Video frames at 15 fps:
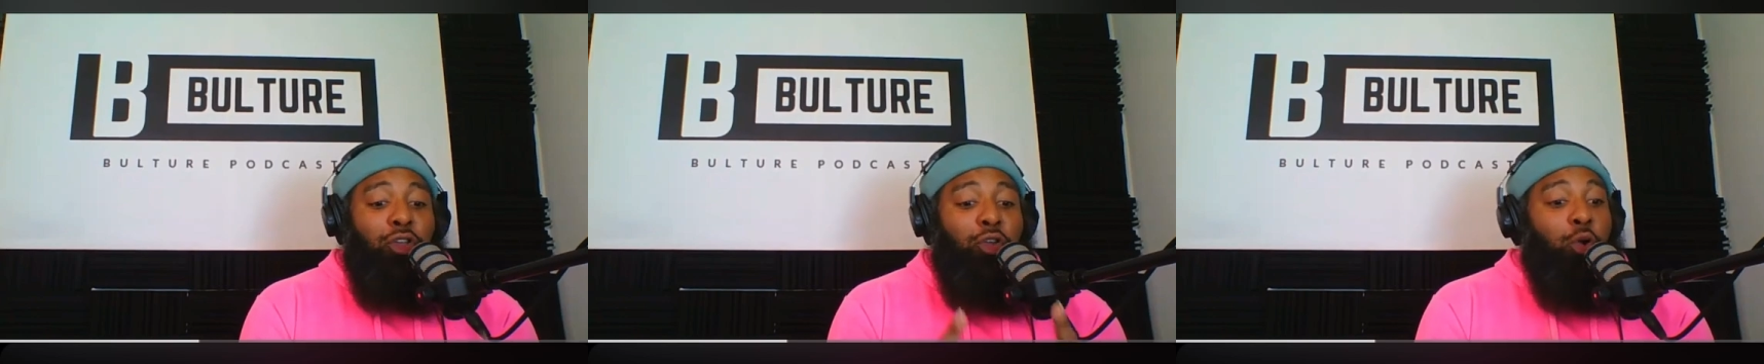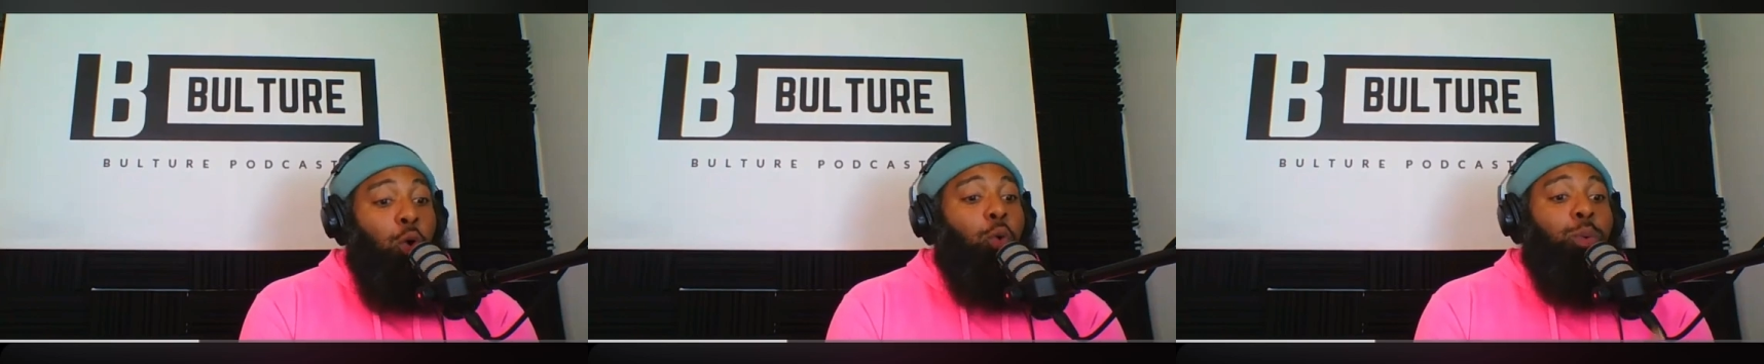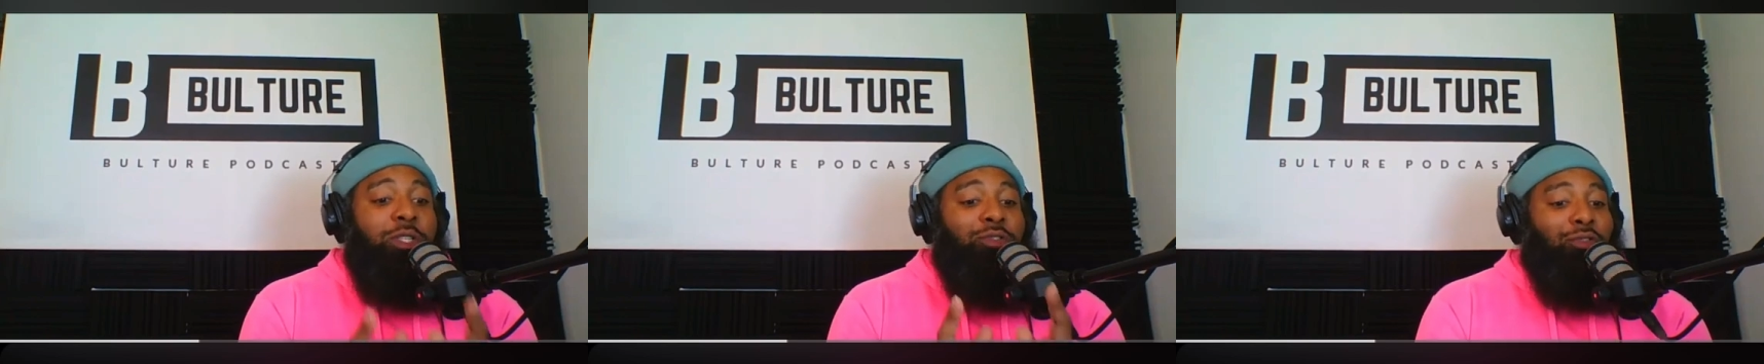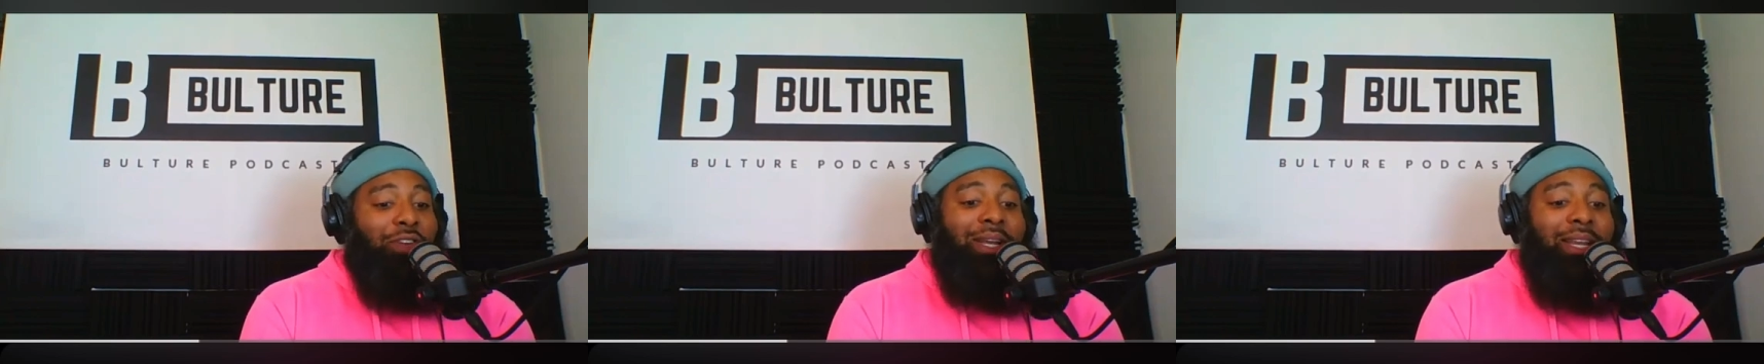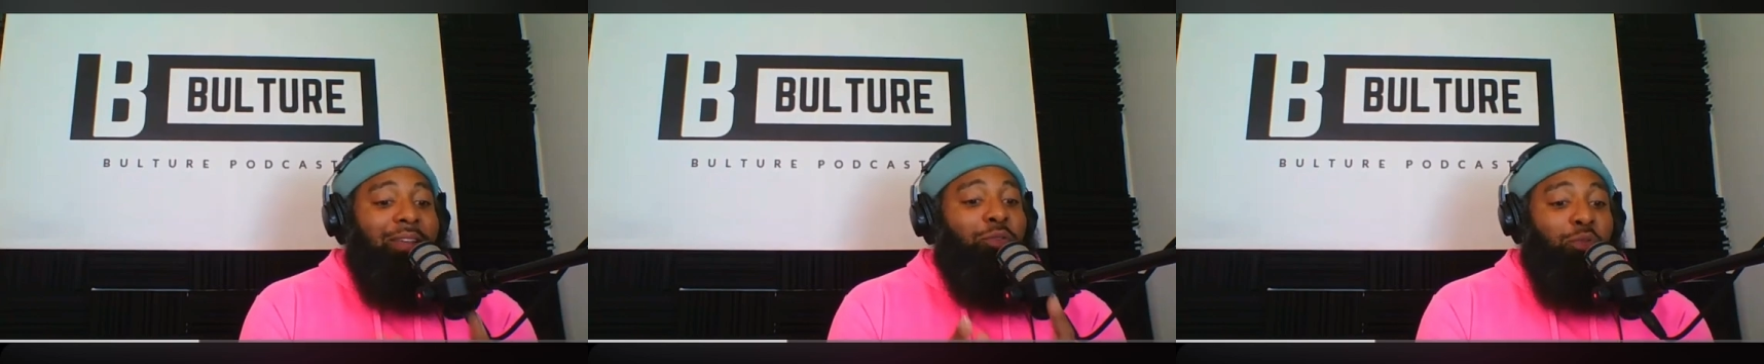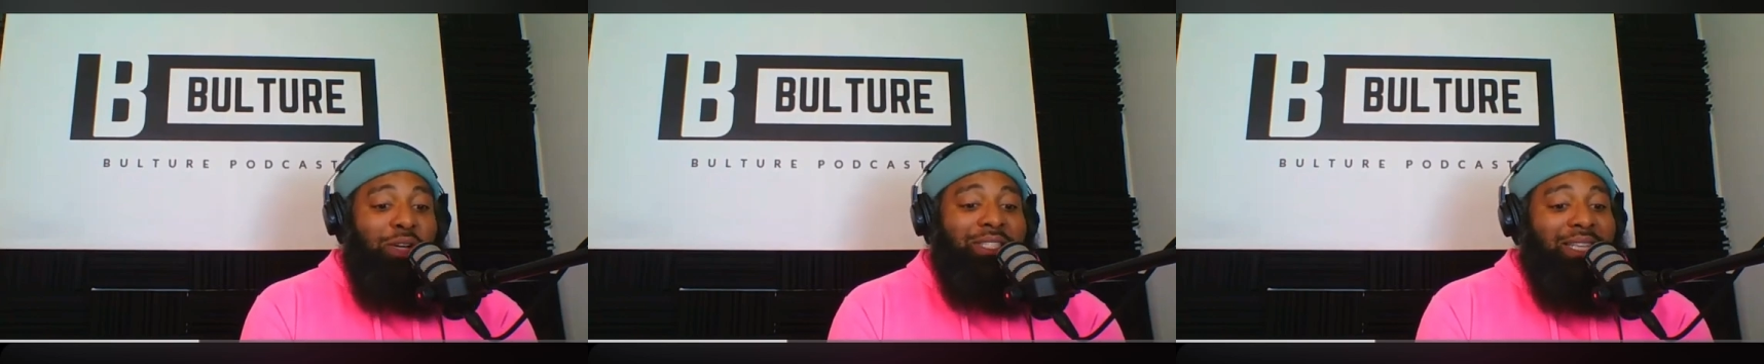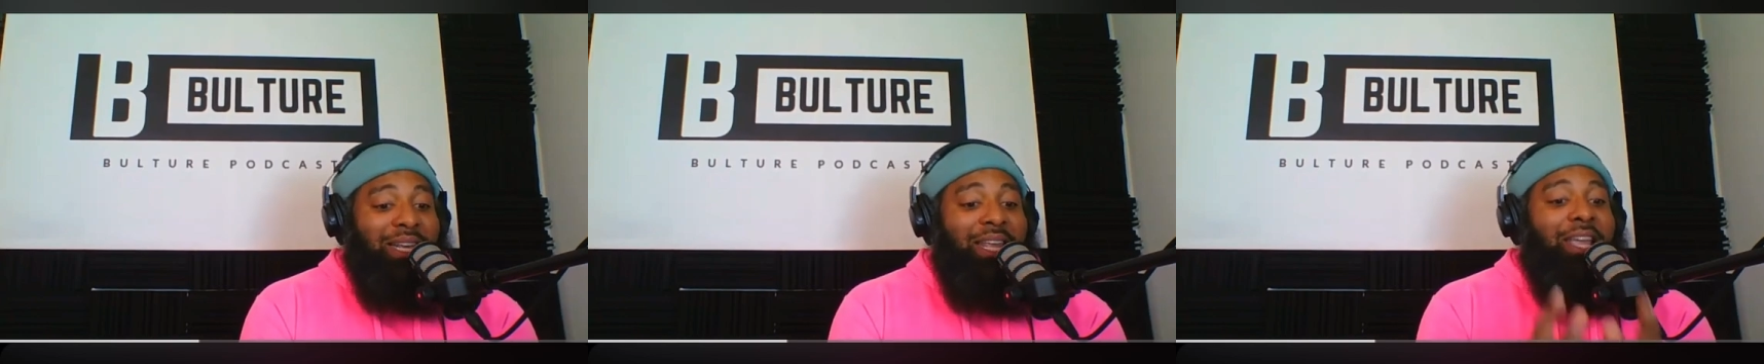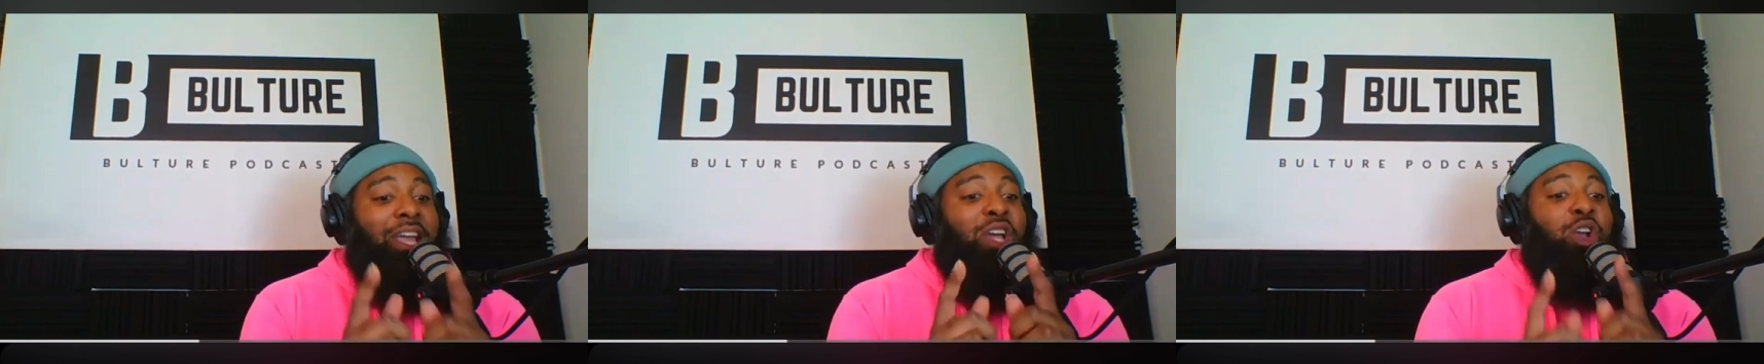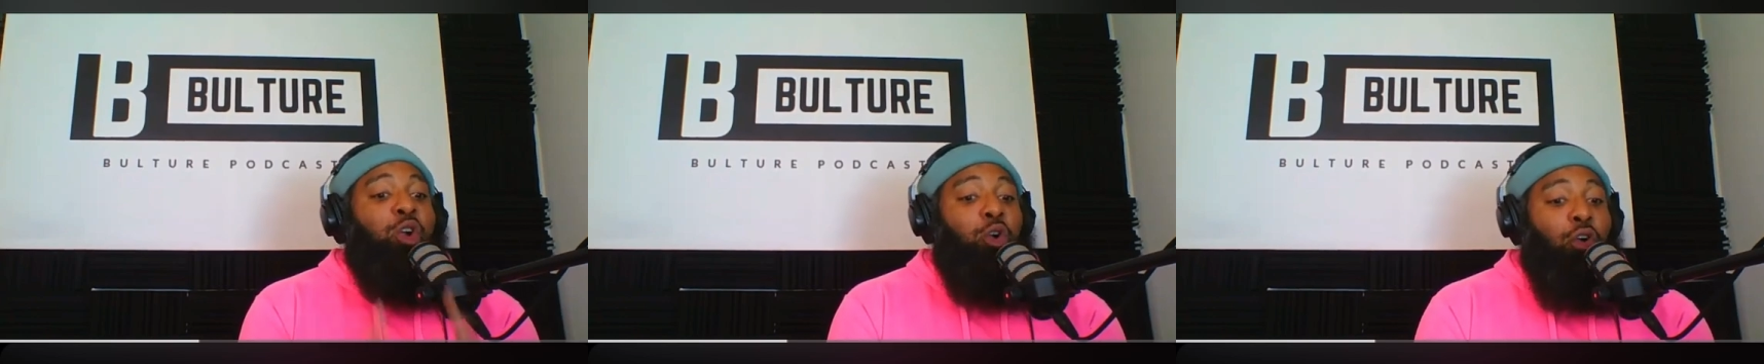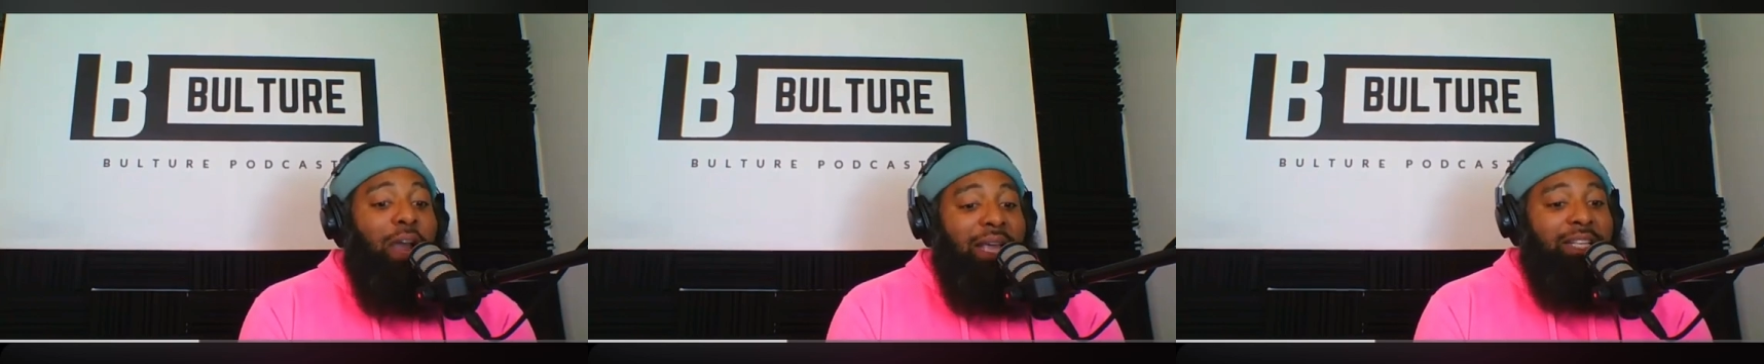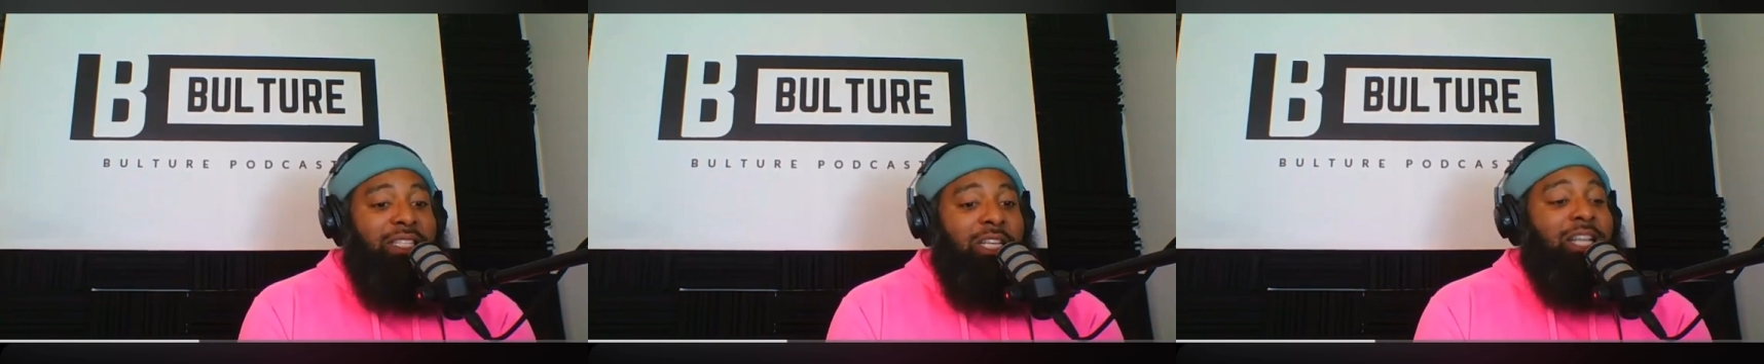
you was really risking it crazy.